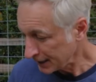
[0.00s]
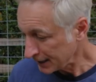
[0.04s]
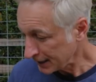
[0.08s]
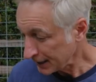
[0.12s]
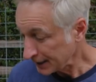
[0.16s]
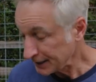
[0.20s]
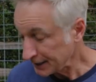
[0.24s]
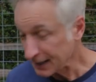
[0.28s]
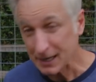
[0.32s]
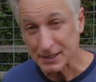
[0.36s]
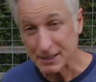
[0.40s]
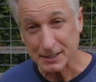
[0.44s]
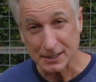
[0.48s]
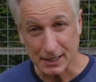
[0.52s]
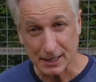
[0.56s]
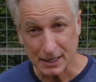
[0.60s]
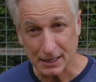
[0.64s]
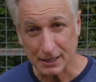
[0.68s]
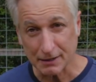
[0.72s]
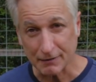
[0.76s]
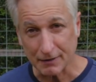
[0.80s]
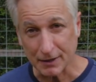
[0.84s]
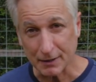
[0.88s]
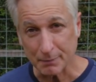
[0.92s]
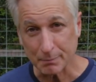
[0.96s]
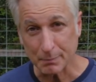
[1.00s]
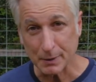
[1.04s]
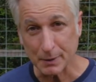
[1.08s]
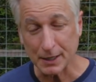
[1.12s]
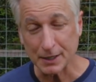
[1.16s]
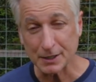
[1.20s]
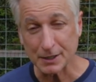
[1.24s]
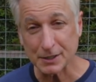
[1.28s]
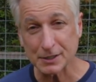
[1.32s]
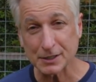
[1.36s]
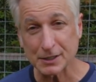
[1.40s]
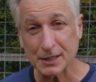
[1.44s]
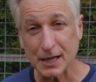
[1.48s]
And that's the end of it, but
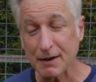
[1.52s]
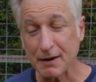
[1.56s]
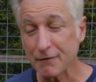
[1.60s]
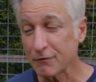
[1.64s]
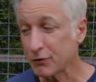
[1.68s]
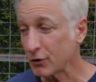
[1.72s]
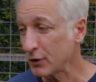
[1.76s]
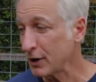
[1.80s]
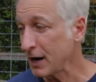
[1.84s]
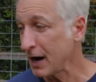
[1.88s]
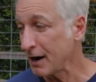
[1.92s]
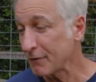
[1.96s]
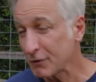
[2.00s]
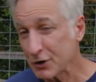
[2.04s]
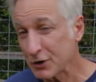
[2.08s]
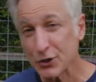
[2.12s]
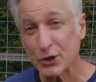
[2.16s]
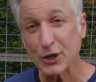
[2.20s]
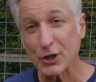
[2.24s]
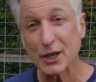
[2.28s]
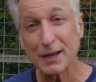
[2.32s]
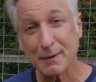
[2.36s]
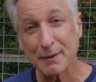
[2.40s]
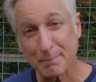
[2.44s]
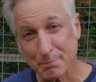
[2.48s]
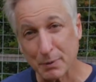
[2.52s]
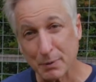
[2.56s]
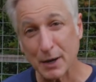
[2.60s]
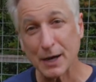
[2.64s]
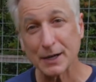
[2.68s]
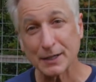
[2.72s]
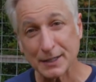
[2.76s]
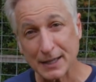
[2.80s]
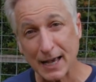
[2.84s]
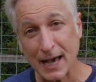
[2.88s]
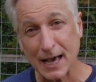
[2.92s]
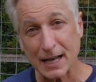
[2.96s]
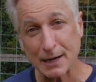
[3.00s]
it's safe for everything
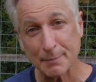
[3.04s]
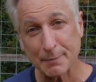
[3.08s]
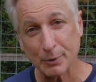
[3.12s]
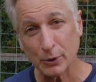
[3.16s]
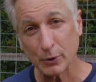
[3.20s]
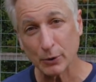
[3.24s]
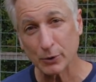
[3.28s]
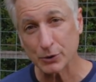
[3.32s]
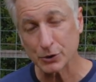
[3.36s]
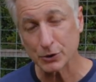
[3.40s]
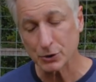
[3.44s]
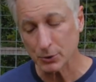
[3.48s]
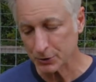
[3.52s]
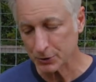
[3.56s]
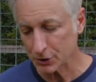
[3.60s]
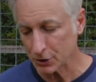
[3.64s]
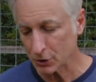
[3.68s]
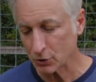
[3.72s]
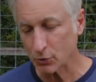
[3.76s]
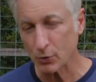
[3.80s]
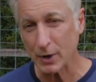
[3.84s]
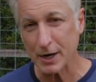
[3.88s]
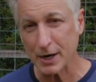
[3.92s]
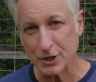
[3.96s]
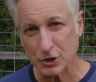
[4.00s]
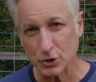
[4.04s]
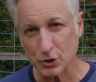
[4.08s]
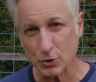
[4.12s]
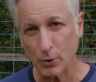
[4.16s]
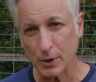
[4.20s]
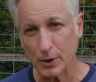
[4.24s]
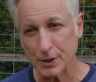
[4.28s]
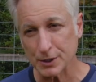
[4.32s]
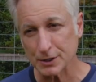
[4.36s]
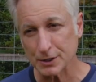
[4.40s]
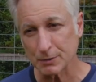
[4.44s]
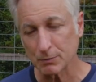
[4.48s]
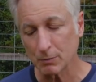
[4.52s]
but caterpillars, so it's a great
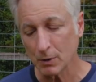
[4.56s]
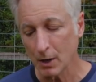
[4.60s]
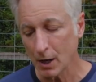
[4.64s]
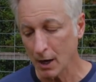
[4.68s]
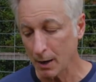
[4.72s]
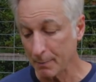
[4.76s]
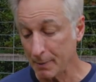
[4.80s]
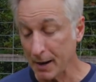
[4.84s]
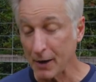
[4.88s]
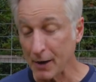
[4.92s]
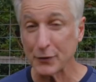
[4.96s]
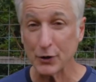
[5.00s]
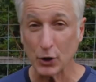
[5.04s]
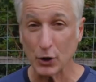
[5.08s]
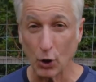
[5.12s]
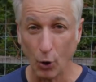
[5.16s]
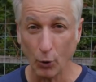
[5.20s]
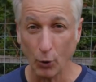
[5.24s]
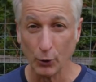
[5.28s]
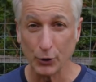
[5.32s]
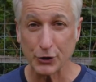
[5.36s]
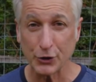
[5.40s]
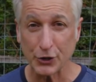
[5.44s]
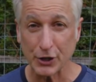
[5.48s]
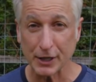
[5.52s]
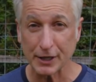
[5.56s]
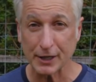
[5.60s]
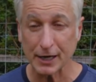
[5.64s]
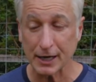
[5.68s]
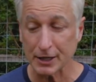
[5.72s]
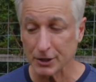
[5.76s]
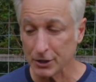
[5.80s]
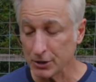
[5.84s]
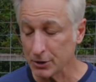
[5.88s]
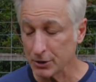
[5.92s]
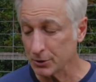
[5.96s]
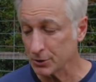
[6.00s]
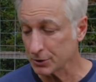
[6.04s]
choice and about the only thing I
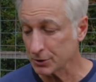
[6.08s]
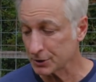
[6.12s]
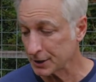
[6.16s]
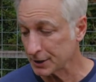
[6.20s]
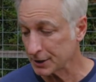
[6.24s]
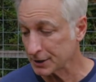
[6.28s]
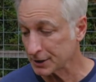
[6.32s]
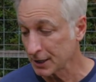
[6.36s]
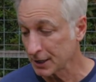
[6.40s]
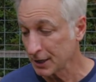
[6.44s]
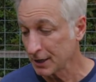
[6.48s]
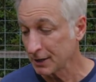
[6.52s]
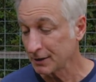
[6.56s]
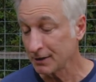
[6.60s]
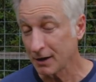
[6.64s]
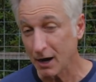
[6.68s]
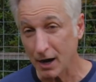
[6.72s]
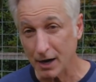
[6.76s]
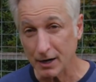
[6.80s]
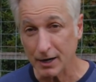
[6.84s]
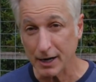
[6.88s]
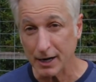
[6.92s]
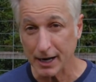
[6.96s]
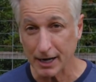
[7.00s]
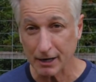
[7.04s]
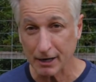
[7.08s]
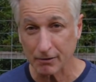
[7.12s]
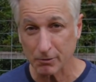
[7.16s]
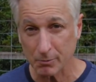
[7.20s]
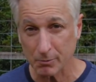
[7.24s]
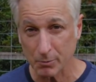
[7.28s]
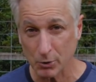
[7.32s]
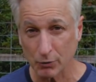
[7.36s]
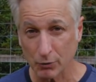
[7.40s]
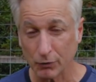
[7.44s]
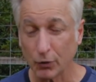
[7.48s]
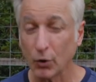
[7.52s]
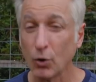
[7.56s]
use that's not hand
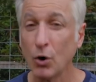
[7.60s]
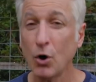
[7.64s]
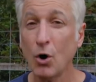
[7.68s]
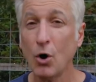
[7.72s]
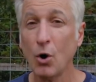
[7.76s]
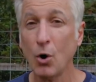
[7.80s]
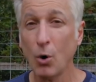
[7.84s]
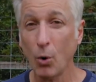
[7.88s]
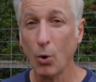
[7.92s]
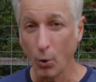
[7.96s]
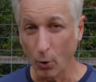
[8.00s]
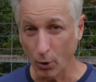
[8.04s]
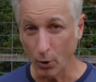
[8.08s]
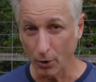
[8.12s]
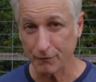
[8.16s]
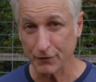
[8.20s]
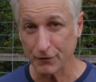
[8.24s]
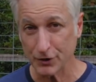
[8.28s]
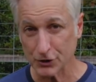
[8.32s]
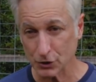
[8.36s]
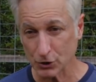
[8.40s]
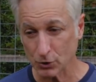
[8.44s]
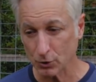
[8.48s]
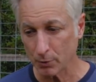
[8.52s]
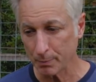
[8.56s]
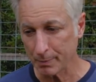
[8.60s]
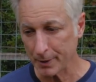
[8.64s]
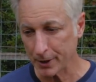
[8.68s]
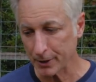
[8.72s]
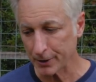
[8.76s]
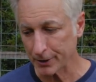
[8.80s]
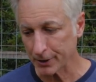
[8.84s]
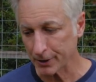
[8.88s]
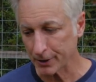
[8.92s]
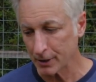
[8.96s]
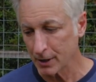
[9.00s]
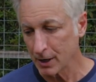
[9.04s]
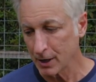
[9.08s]
removal or a physical
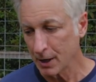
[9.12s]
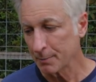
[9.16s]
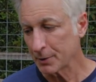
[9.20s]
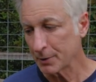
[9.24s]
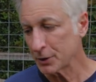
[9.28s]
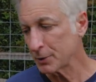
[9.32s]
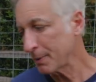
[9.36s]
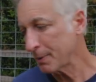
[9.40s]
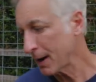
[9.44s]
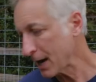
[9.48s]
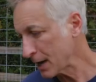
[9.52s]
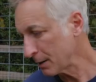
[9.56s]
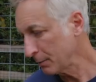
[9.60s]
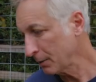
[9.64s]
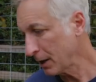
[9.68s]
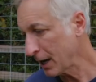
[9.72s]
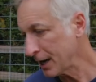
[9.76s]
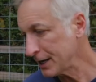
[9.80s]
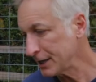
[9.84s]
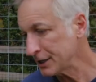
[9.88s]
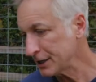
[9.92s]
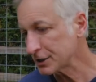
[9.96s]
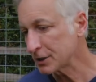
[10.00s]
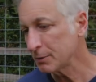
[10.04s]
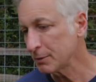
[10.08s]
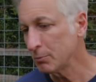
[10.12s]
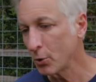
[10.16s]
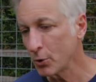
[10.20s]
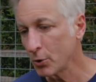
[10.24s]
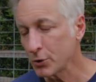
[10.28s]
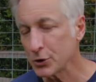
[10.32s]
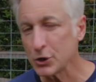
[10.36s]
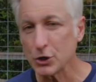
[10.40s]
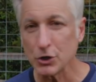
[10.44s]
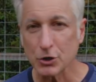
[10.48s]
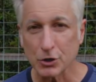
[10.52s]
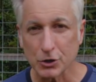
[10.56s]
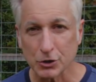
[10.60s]
barrier. But the bottom line is the more
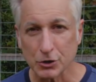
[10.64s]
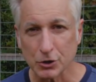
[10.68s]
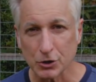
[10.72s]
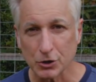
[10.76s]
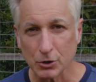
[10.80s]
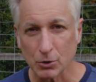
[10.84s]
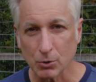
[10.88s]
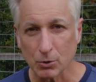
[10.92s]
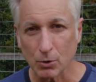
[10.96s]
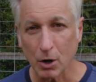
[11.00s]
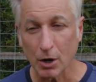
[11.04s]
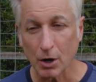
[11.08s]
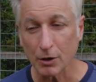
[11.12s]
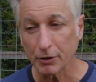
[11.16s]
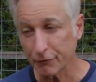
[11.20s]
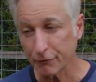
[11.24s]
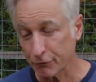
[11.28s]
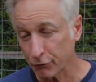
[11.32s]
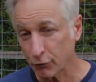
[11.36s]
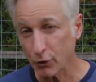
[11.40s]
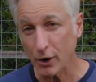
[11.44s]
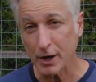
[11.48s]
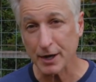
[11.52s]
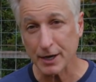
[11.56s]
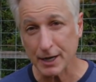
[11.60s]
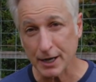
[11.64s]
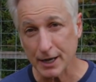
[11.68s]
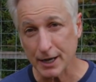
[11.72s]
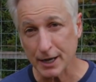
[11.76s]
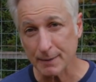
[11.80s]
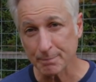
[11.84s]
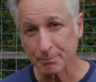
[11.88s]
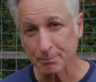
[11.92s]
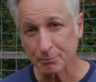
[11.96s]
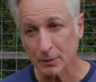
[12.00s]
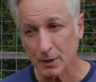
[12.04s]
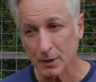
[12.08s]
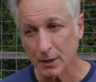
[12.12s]
that you can do on the front
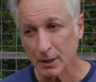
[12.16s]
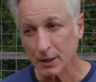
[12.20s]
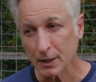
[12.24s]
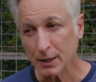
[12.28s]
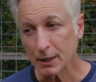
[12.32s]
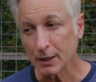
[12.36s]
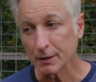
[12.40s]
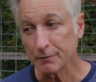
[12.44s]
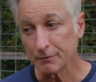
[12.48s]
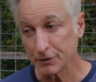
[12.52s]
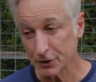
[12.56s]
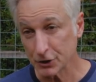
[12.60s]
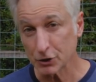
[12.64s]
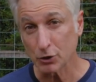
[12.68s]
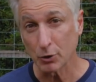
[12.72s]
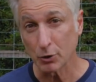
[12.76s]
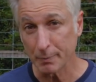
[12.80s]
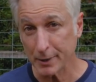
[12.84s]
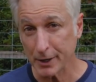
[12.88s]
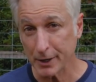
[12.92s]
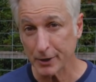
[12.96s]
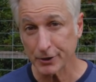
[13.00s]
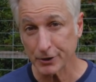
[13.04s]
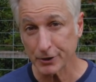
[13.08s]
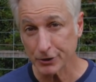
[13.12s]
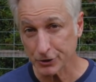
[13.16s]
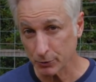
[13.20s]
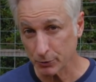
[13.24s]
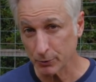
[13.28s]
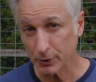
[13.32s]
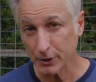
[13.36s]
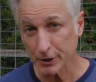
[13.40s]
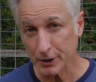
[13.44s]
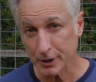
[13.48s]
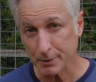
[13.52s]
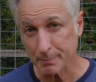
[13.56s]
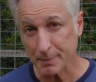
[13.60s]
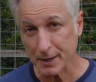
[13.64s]
end, and physical barriers are
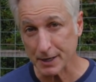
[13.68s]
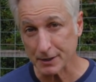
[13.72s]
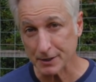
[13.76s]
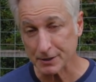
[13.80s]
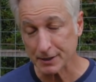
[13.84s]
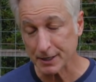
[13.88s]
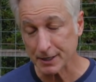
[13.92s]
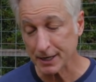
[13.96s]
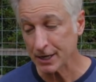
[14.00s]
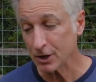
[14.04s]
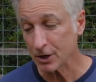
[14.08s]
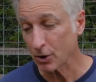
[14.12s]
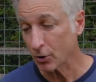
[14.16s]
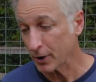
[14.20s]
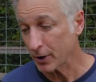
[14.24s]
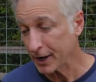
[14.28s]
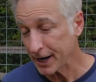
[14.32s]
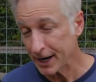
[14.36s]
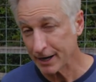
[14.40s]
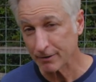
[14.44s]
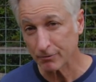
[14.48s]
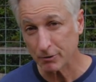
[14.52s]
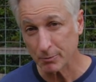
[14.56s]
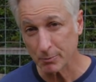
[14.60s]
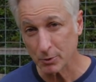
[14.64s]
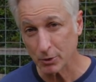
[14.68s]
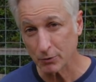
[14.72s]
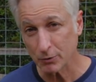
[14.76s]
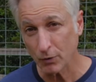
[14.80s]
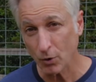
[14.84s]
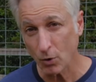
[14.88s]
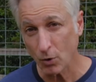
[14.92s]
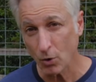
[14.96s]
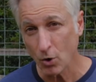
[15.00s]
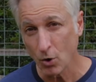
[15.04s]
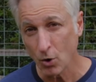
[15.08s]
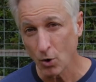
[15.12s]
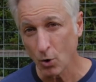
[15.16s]
really the best thing, or hand
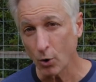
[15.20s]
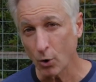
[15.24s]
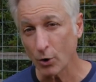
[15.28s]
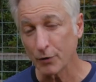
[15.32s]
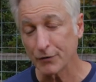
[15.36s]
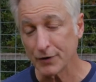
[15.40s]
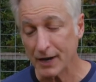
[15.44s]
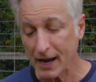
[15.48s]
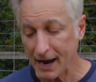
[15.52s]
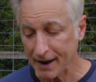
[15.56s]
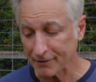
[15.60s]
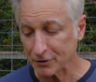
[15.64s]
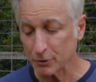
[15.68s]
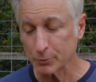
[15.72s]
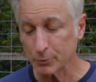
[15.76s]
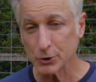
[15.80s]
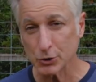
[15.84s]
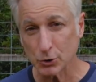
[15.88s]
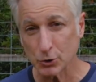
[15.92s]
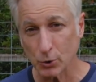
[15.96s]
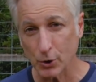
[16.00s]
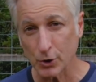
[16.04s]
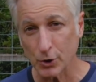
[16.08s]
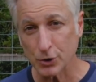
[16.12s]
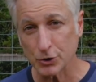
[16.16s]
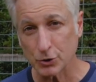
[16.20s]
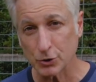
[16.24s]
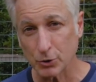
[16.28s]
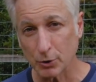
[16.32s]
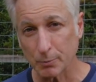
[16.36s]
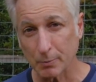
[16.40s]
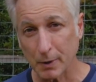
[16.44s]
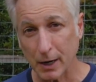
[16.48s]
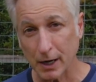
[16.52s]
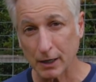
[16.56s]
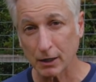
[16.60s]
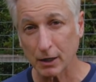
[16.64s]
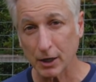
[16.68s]
removal, or if you have to resort to a
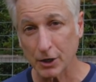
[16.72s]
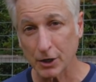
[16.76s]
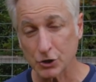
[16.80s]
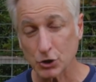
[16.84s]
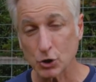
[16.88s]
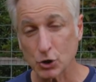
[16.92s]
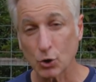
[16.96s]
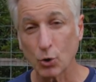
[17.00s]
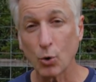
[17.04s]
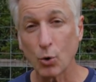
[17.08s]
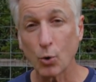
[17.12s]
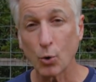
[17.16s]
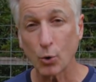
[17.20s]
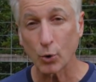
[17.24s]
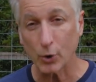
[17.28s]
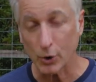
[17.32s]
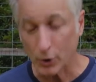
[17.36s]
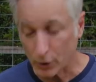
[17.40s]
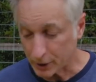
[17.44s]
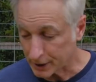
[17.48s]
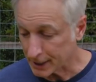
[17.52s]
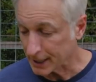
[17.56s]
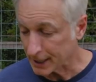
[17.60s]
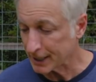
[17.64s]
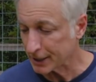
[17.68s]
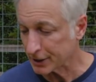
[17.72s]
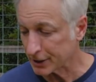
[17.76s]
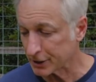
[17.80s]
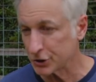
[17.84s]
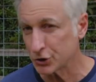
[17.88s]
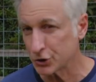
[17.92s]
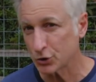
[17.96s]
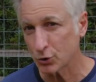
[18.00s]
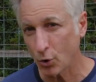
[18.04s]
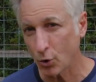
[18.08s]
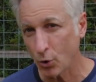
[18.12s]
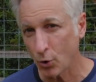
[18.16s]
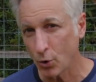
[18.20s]
biological or organic
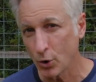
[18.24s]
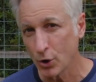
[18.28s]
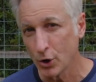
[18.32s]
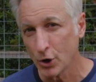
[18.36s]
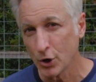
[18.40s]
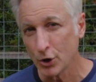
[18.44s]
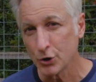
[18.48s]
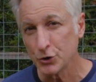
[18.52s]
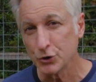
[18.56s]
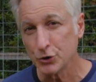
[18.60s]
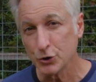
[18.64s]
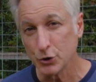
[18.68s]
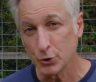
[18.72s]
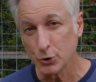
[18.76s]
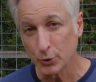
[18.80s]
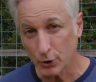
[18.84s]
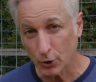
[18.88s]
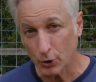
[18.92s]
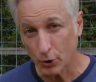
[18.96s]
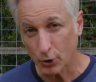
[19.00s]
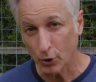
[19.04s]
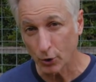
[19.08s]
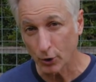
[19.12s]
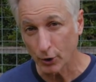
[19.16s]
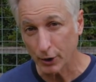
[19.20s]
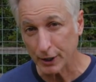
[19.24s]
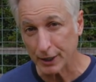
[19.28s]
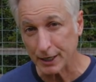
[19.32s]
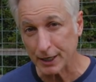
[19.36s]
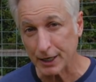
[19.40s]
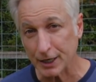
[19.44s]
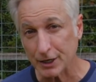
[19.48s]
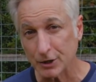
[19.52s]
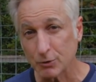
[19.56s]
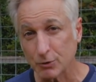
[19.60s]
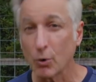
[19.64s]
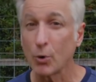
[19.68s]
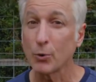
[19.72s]
control, do it early
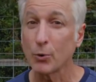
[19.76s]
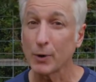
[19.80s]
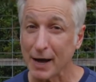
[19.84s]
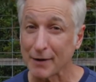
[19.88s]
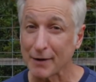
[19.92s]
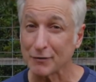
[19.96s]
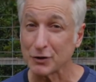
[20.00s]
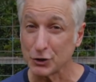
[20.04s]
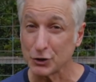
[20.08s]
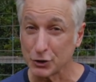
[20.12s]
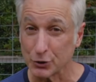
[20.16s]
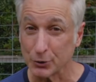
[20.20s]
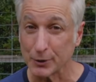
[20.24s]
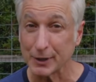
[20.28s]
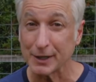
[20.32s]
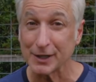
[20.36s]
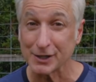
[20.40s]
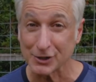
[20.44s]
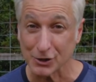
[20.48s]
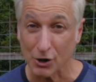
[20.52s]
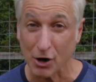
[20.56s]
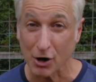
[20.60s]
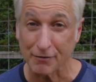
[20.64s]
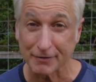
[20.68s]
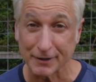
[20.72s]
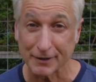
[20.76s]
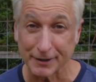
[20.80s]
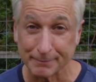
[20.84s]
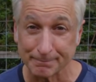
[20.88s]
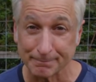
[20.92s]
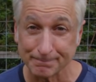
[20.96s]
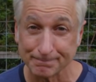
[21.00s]
and you won't have to do it as often.